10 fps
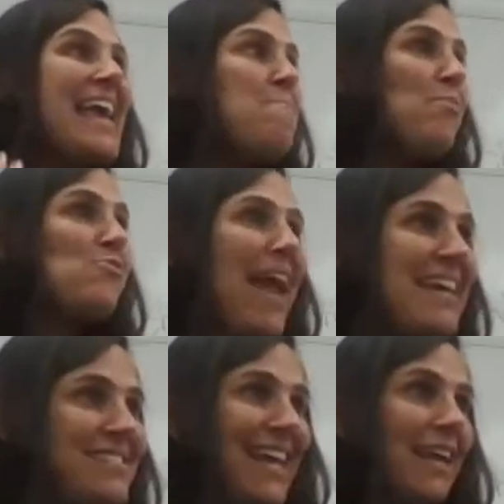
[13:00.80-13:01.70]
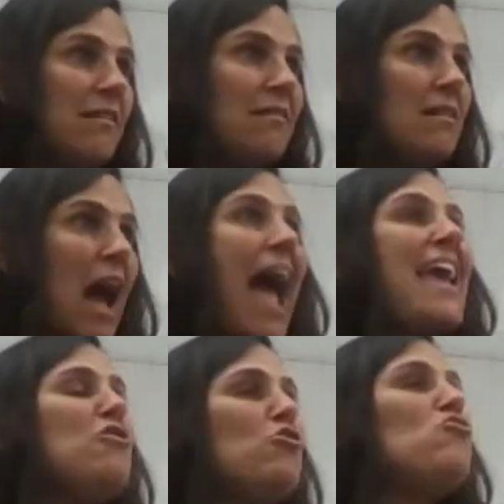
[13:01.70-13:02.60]
And I embrace it.
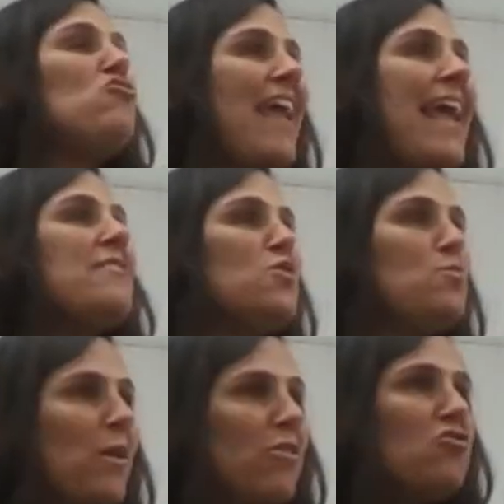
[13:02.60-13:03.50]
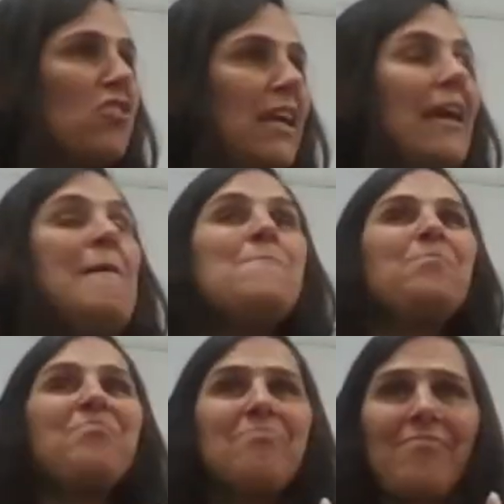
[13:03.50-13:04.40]
I understand
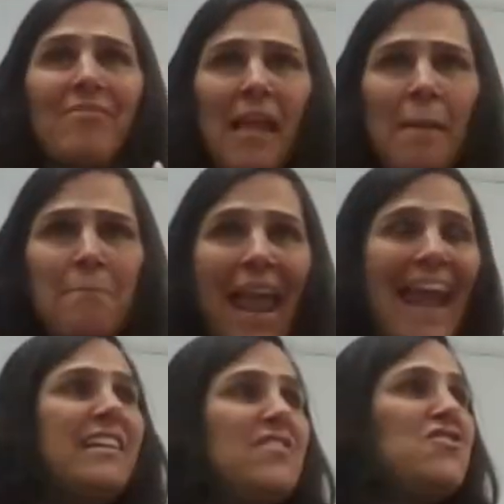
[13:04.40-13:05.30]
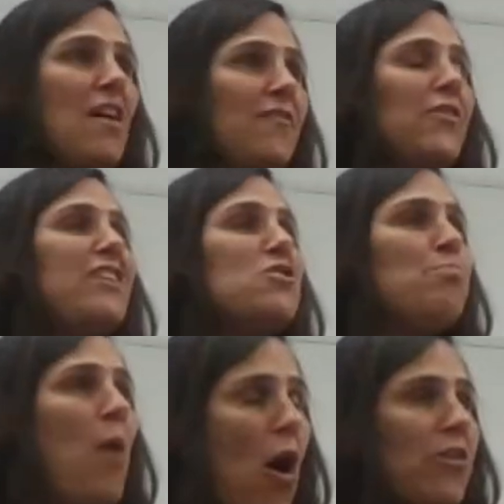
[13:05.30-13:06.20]
spiritually that pain and
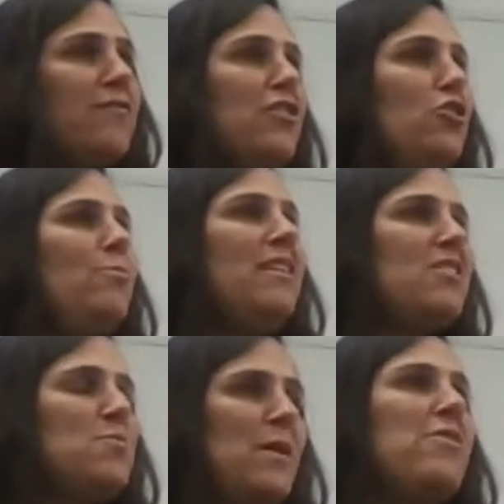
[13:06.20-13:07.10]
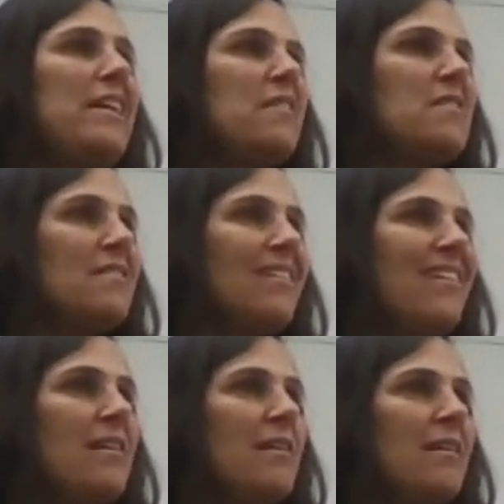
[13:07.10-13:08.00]
suffering is part of the human
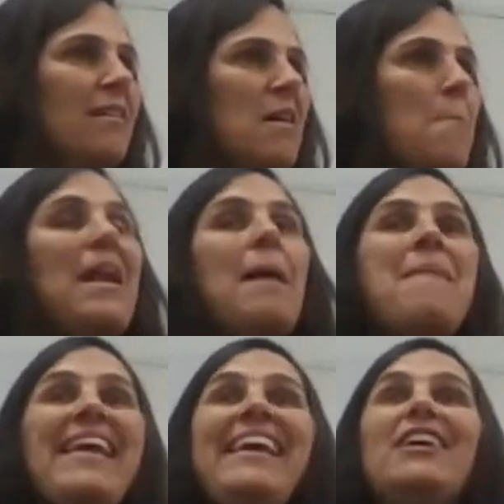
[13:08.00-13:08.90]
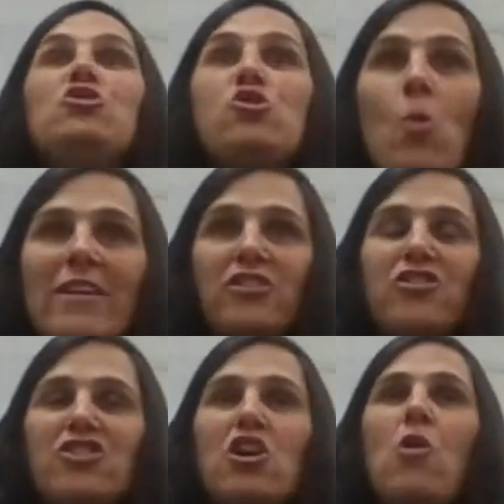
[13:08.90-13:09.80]
experience. But I'm making a
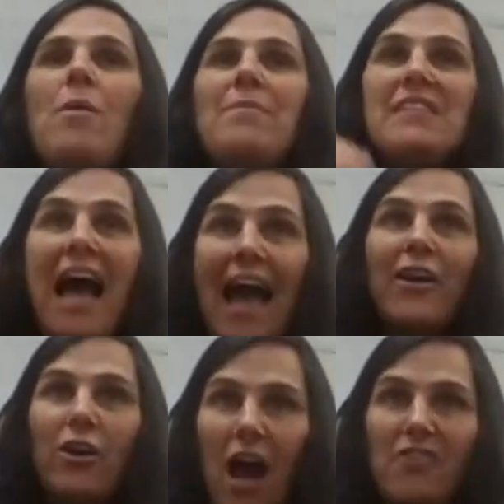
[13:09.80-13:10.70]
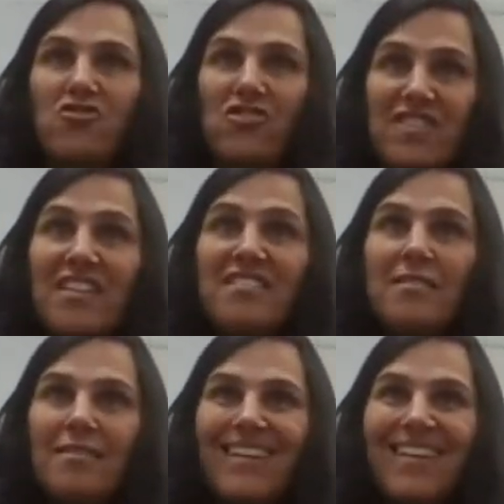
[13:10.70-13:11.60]
choice to show up as a higher
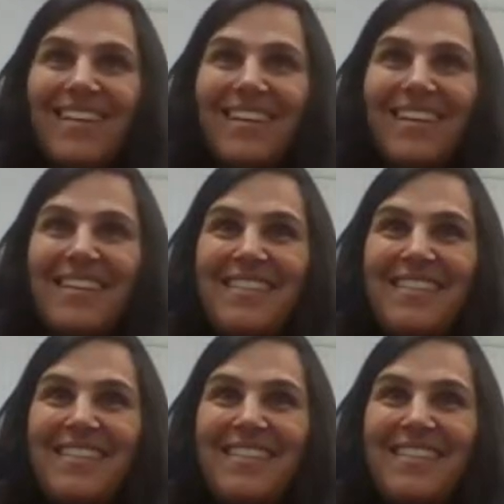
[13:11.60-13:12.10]
consciousness,